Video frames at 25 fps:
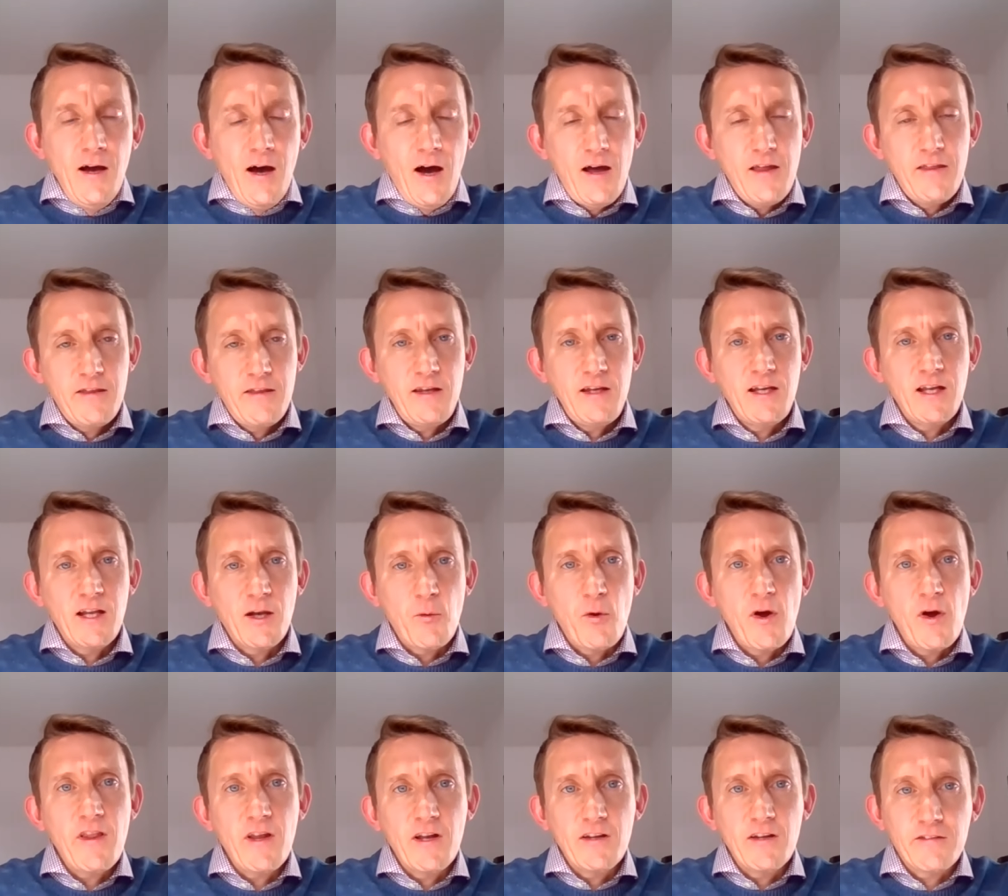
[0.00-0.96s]
I think in a
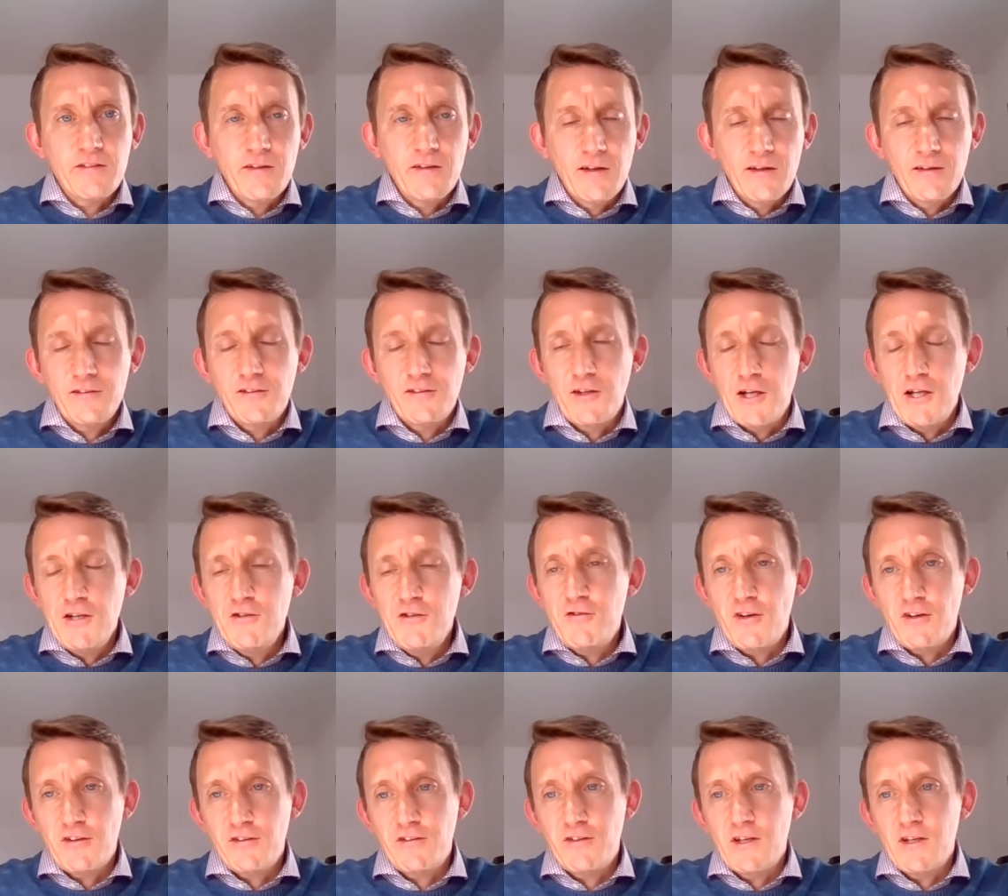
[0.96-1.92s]
way that's, a, an
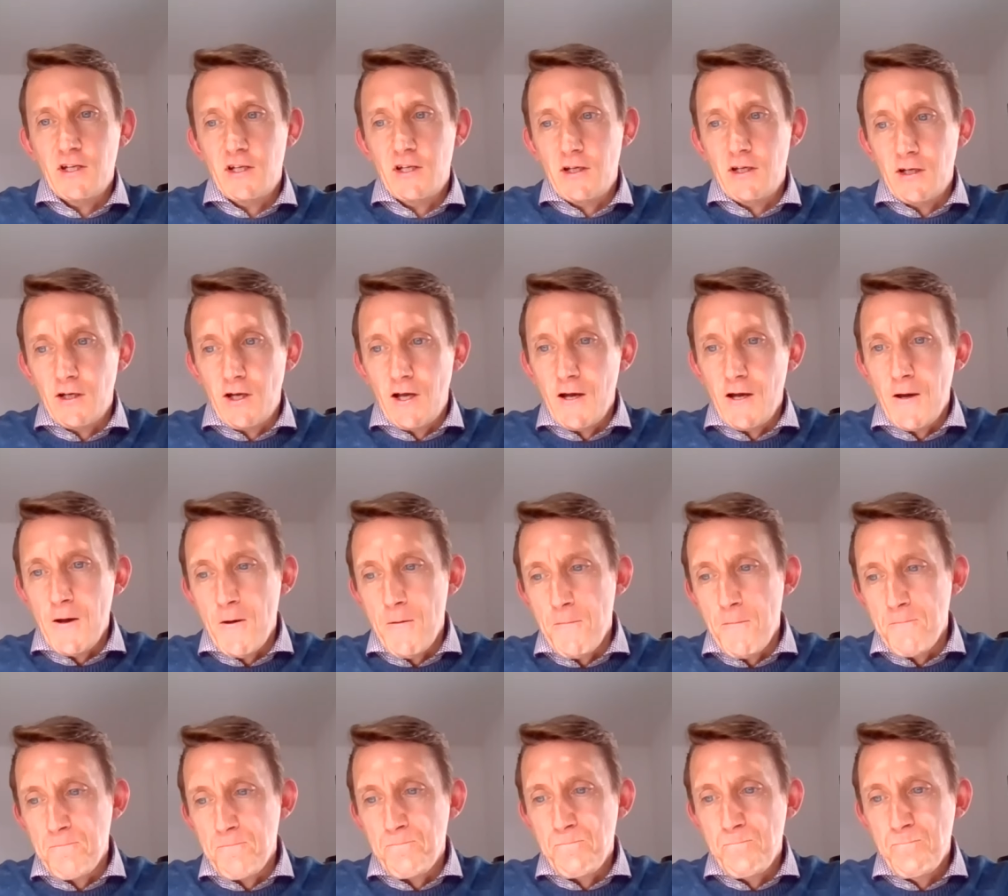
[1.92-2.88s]
interesting
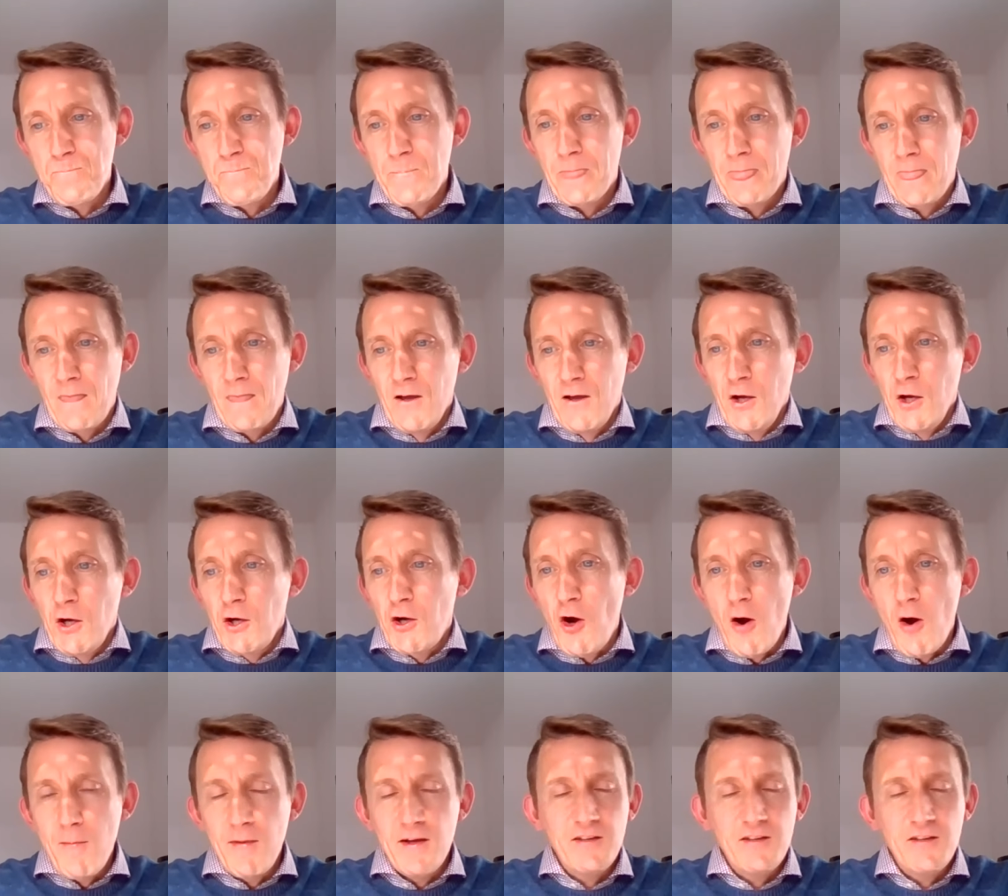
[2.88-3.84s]
um,
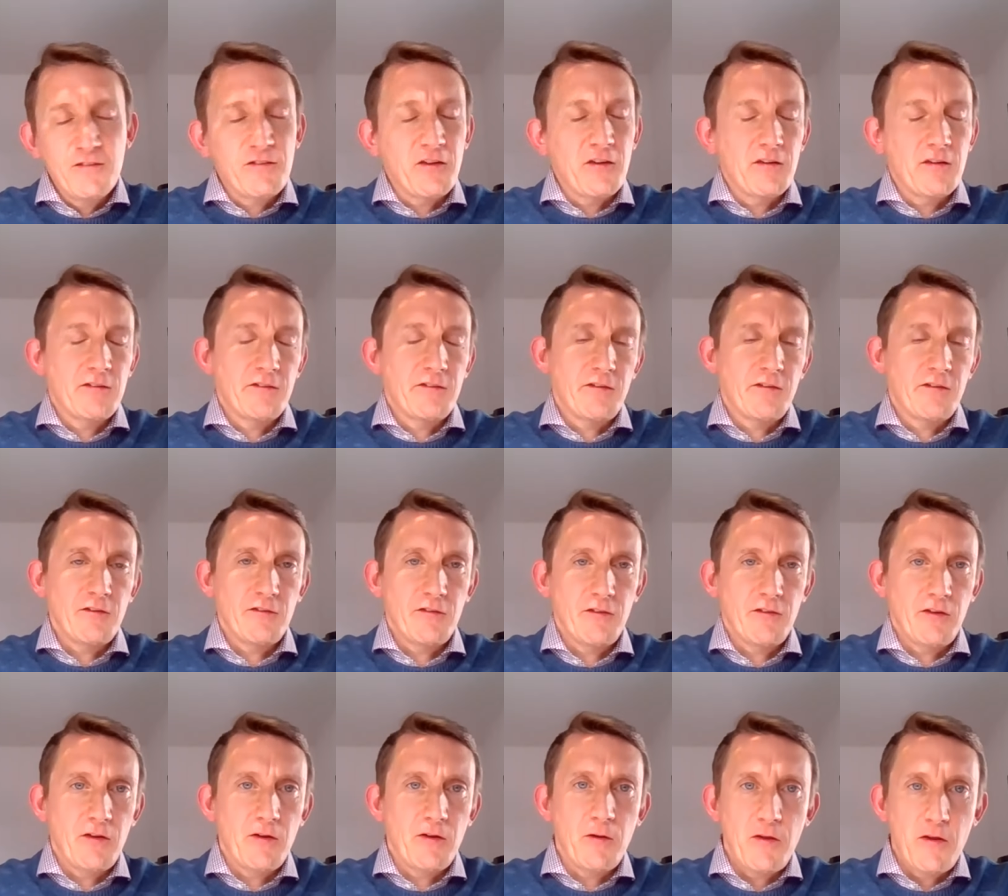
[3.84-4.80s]
comment to, to,
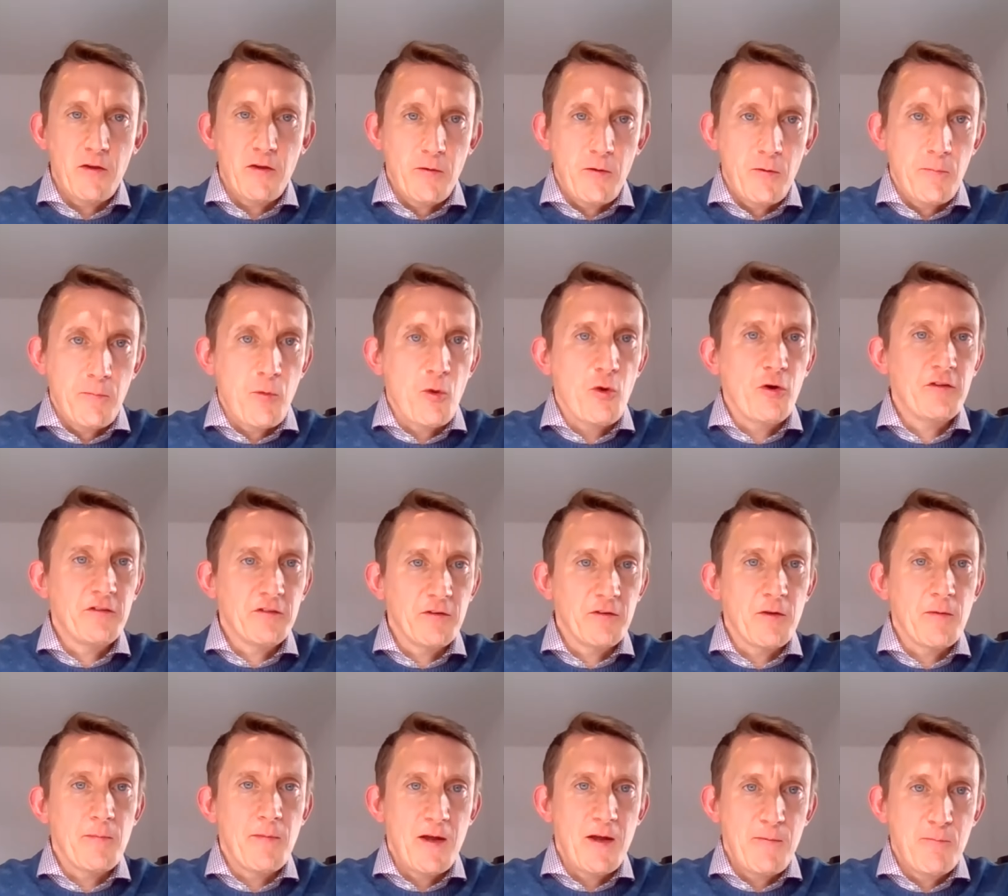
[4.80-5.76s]
to the, the, the, point at
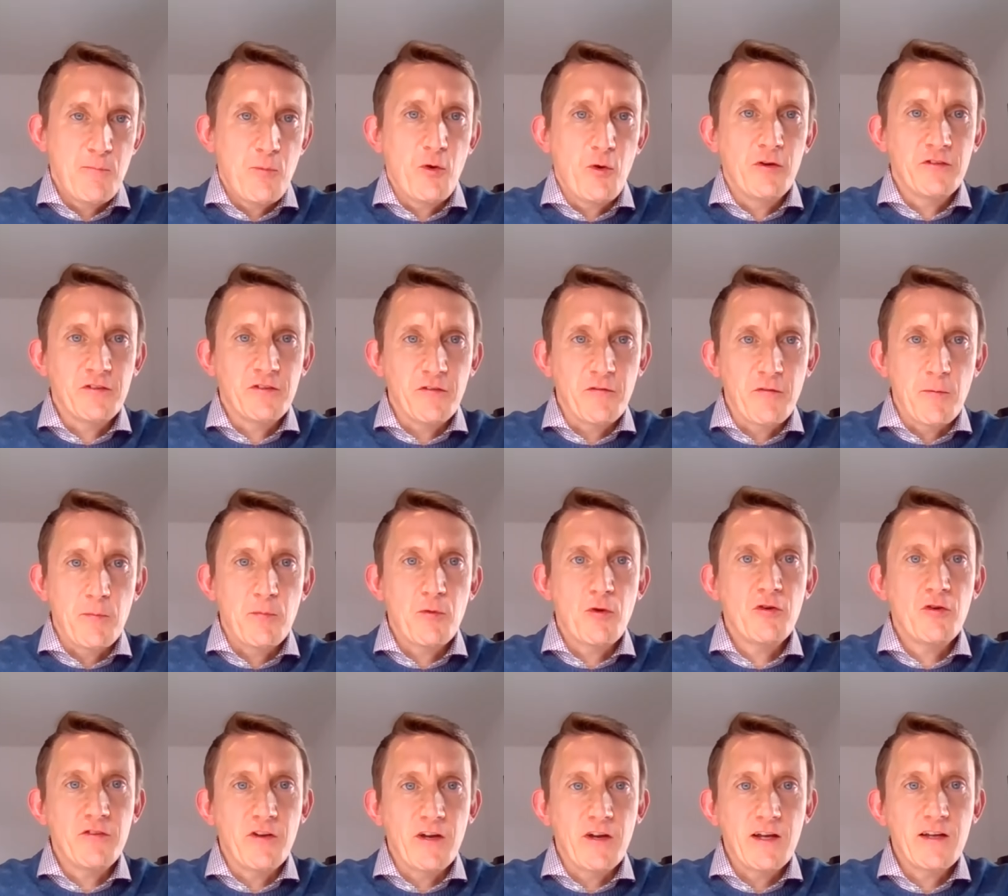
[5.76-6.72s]
the main point of the
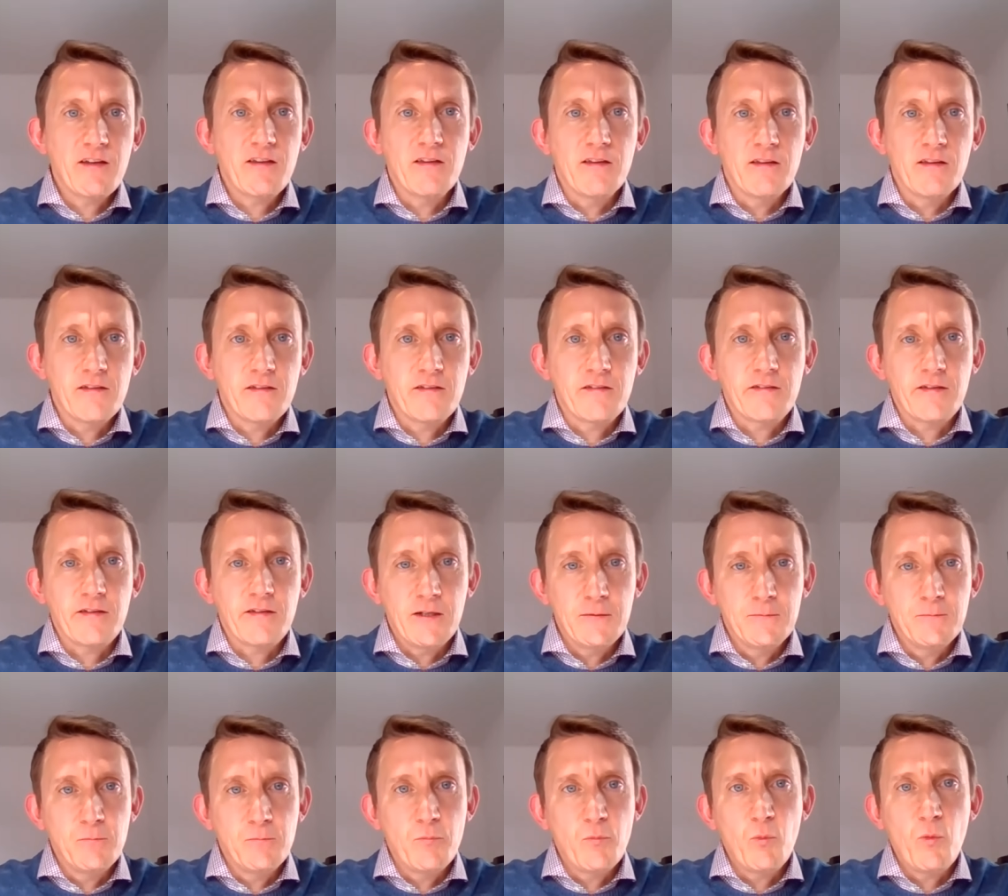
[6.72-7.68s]
project that
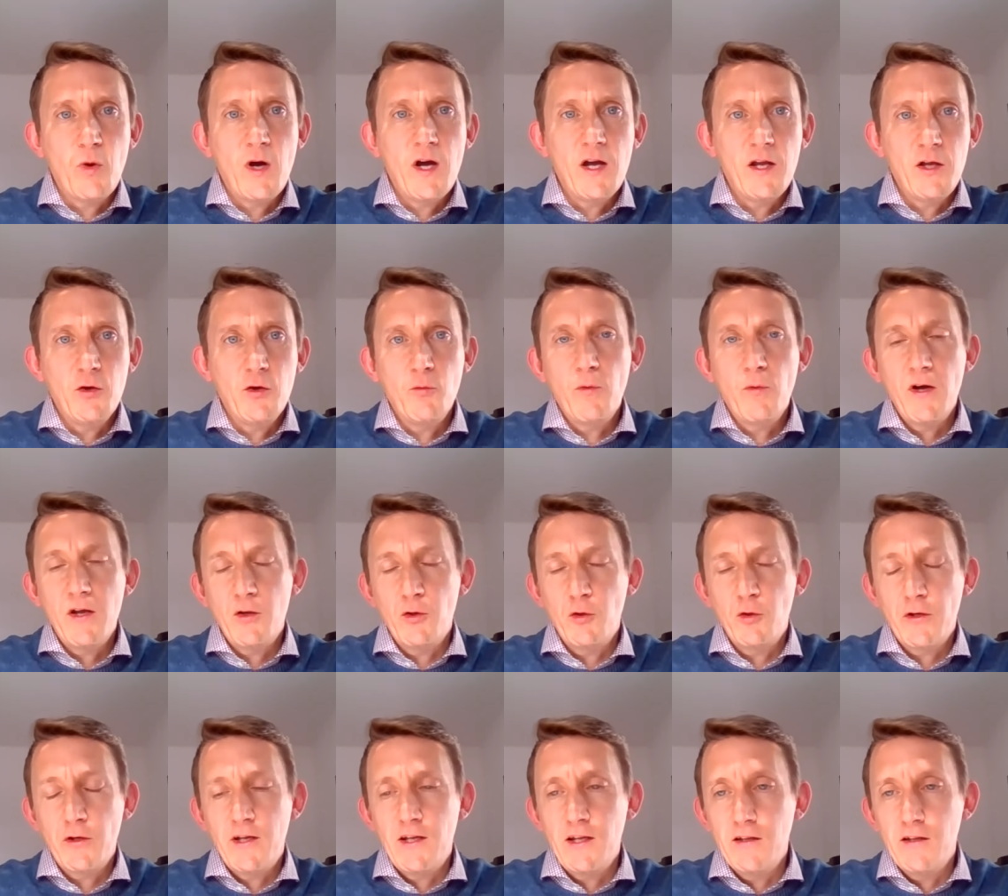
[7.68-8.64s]
um, where you where you're
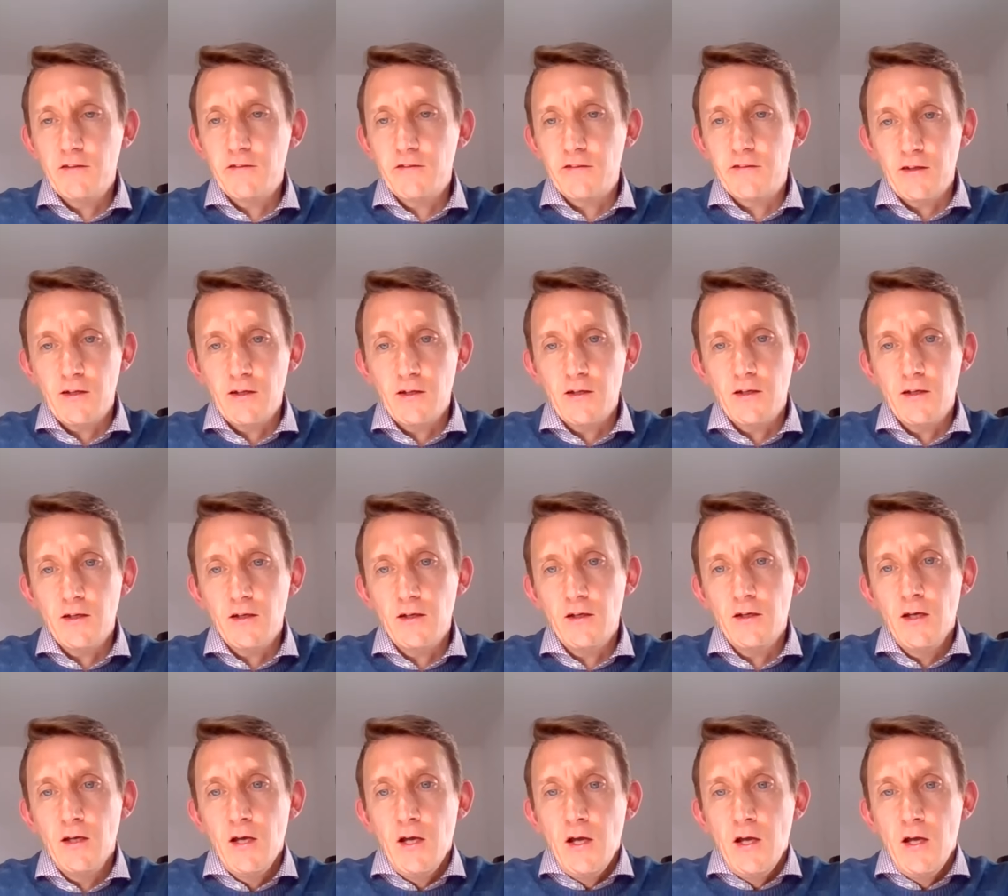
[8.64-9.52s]
looking at uh,